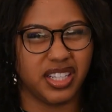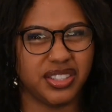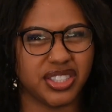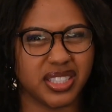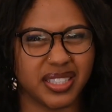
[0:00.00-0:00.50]

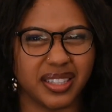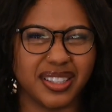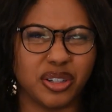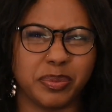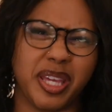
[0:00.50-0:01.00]
It's just a
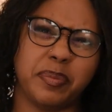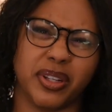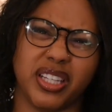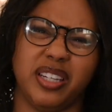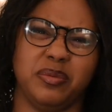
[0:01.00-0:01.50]
little
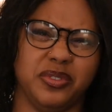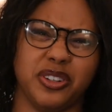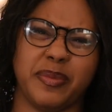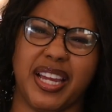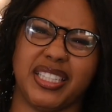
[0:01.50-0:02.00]
people-y
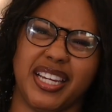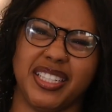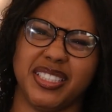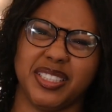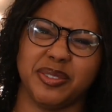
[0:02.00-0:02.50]
for my
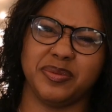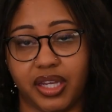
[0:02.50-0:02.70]
taste.